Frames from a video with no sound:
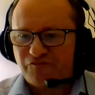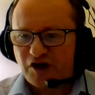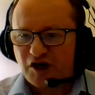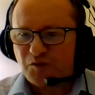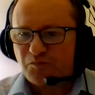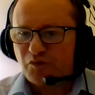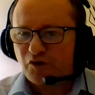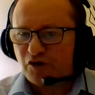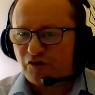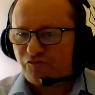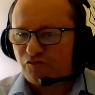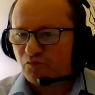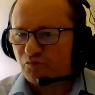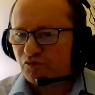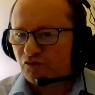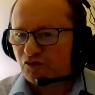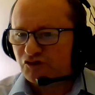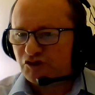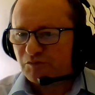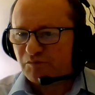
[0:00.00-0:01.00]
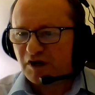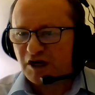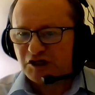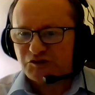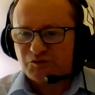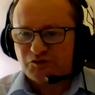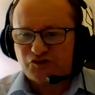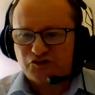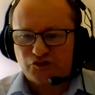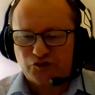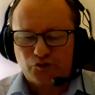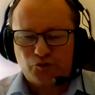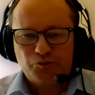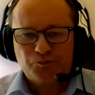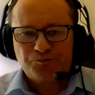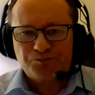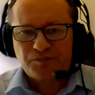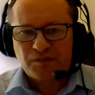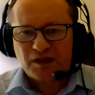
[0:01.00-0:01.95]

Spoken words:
very powerful project management tool,